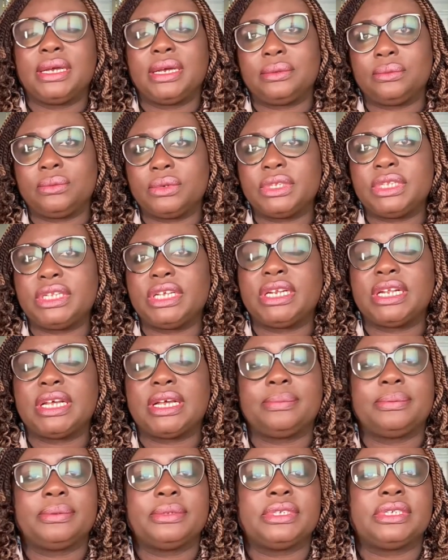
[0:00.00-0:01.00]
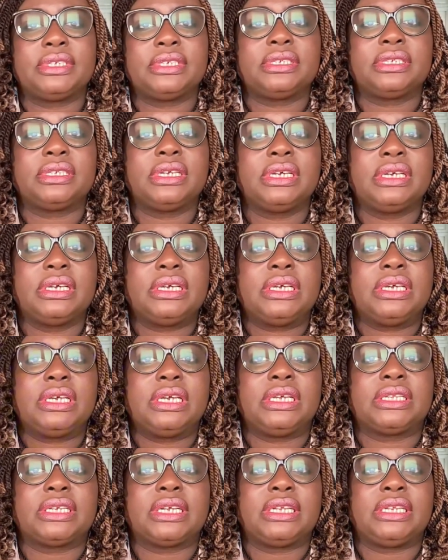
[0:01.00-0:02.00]
And what then happens is
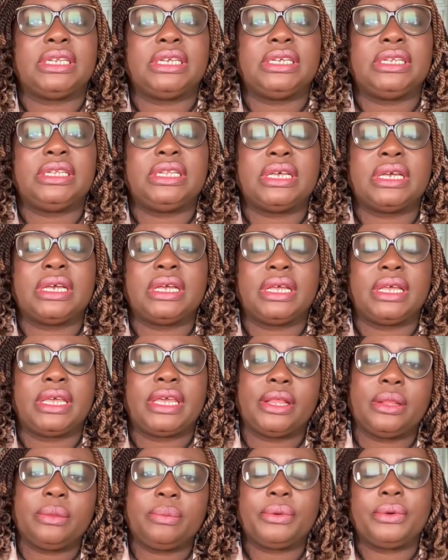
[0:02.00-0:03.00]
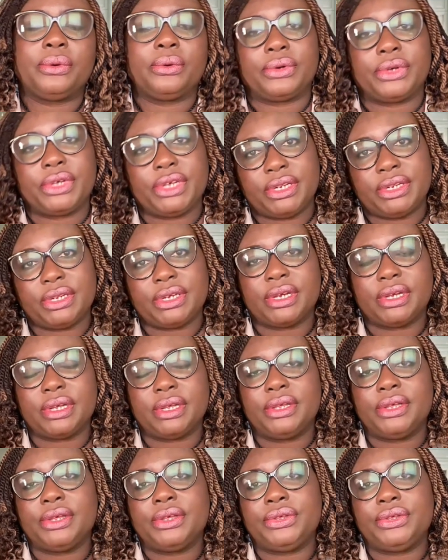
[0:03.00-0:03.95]
it can either help or hinder